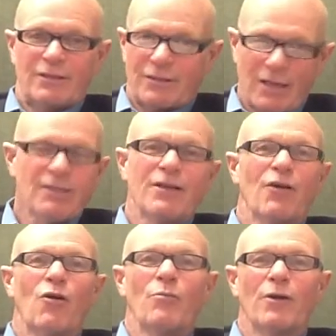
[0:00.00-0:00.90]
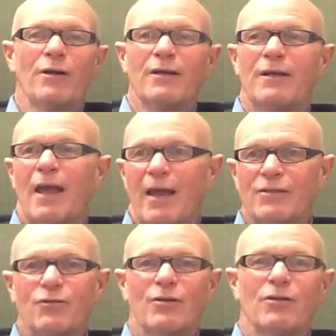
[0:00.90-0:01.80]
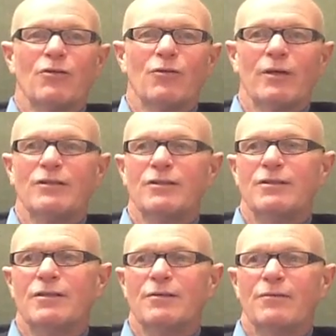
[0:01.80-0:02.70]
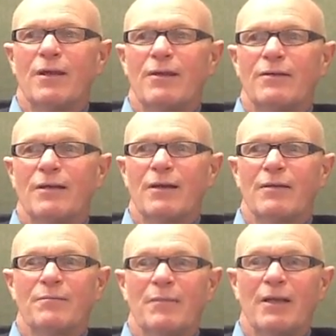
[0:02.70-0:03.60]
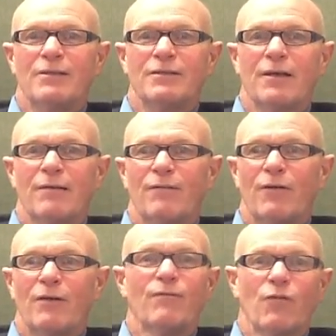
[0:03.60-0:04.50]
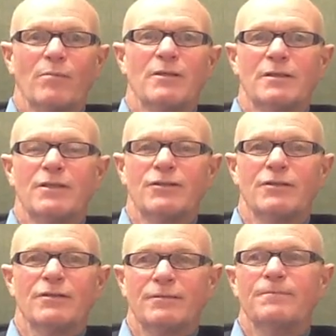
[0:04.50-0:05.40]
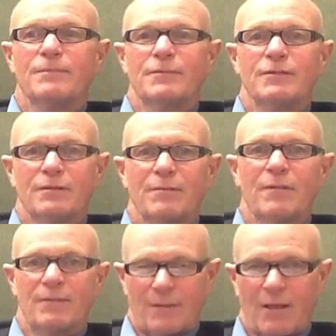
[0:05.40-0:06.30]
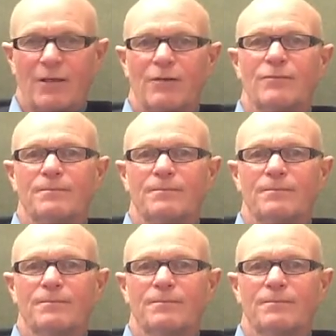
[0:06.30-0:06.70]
does their homework, asks critical questions, and, and uh, makes uh, very informed decisions. Thank you.